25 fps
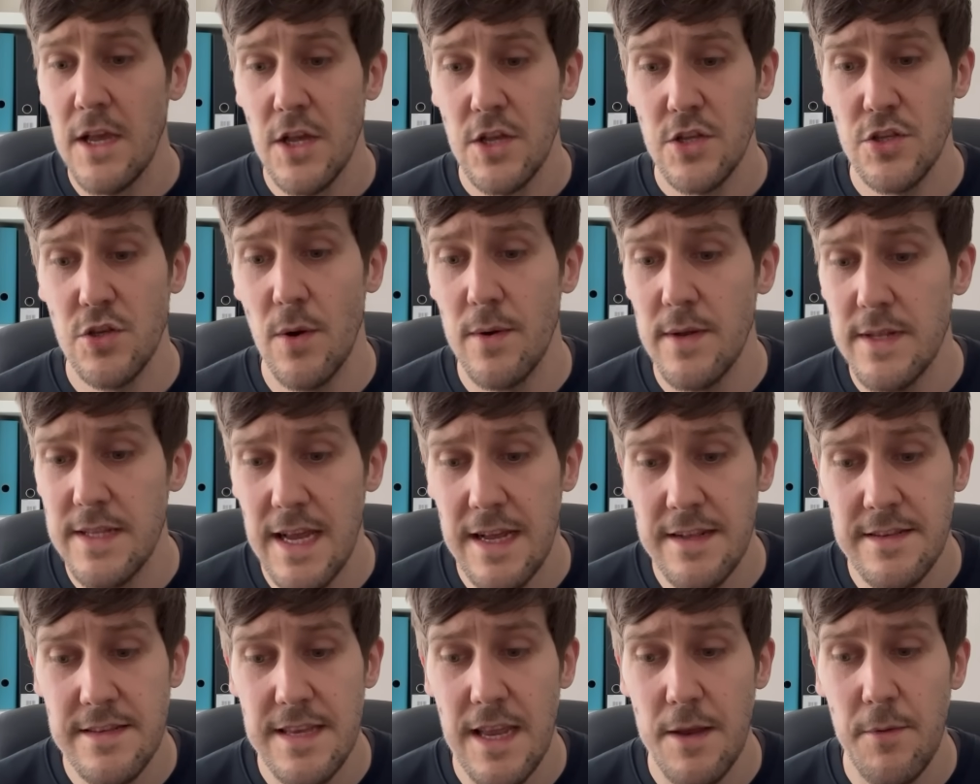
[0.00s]
So I'd,
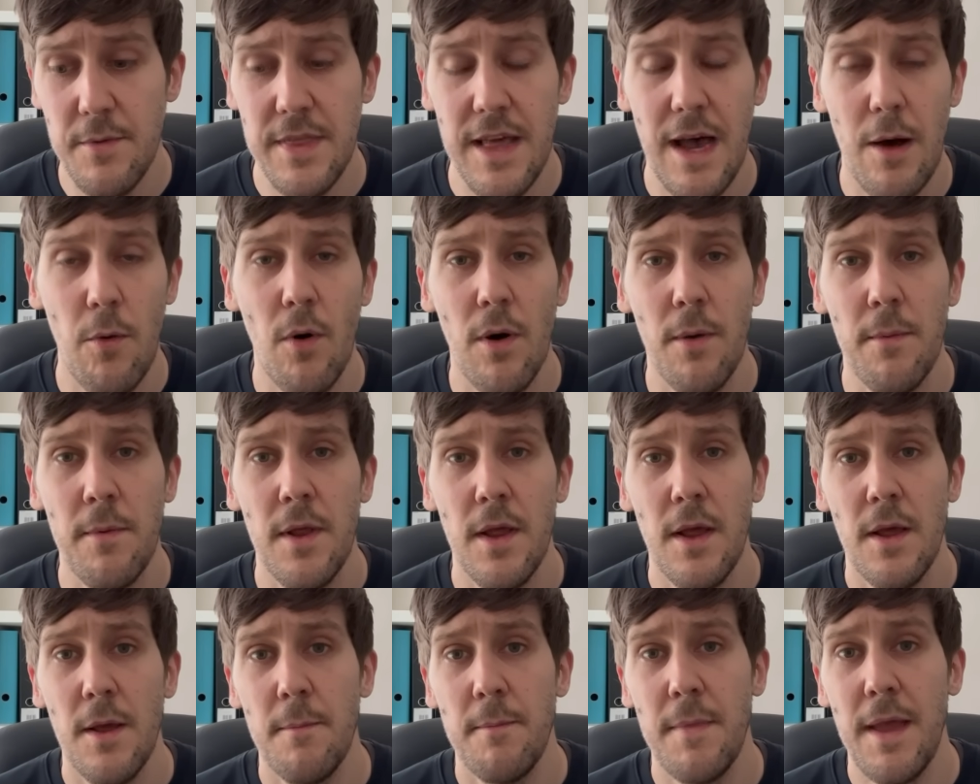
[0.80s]
I'd, say with that one,
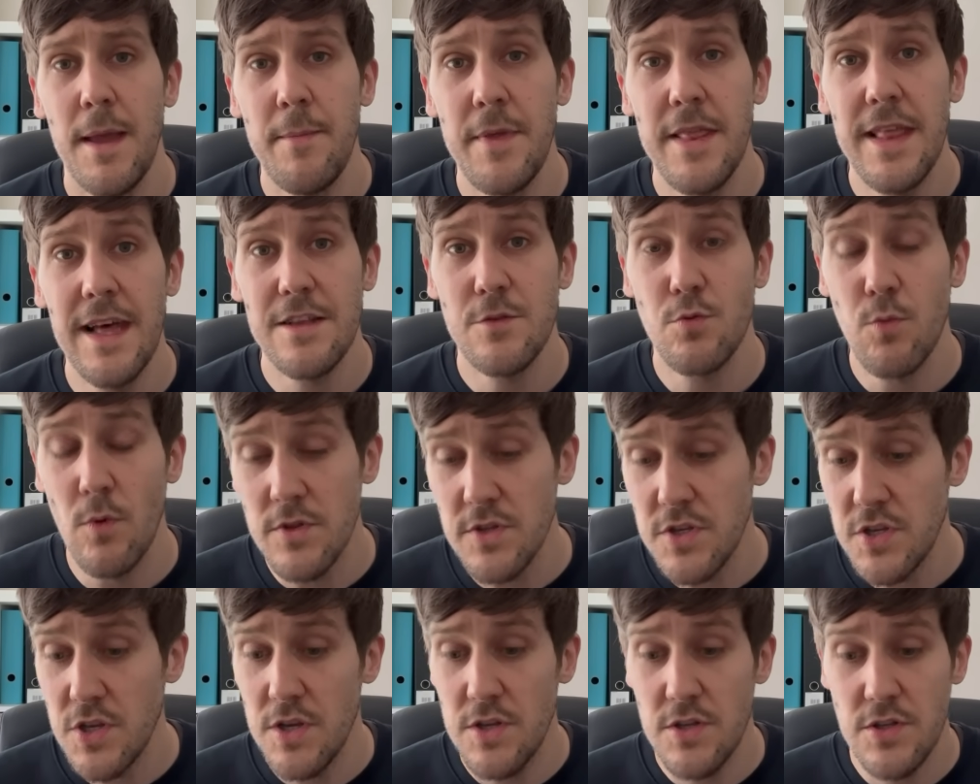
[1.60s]
maybe that's one
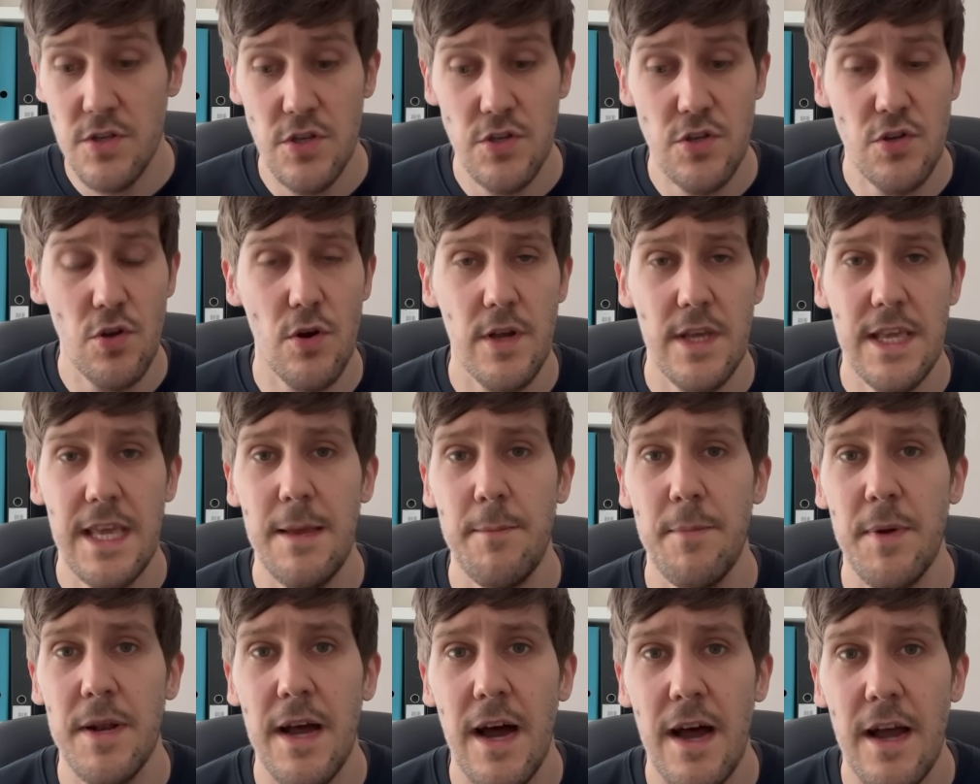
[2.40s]
to, to sort of
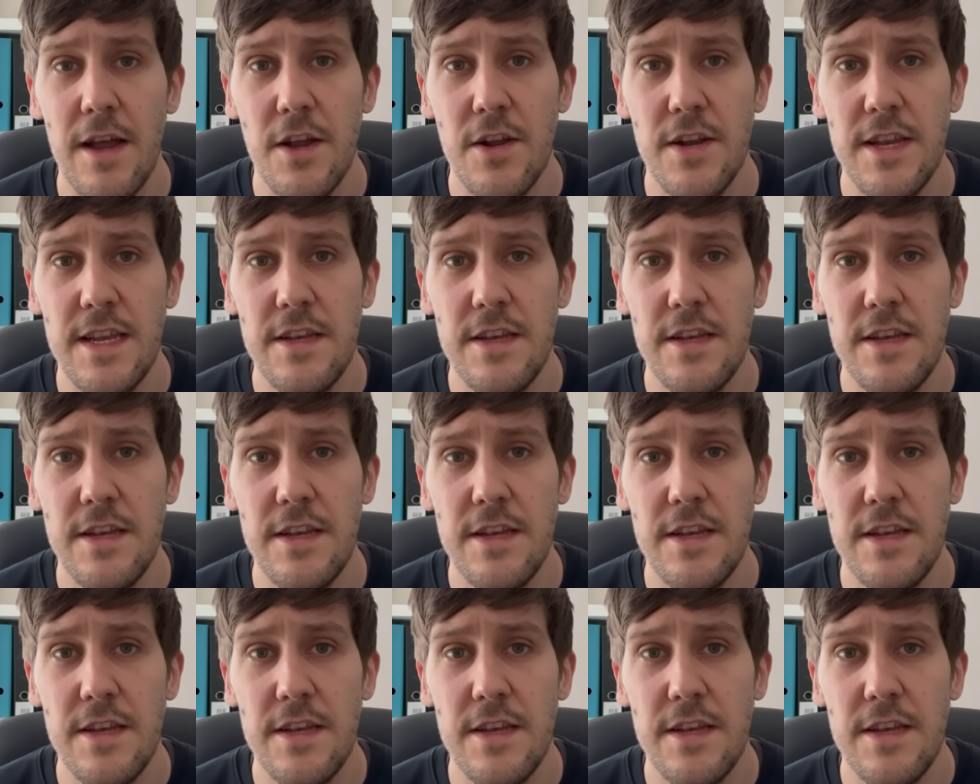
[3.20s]
keep an eye on.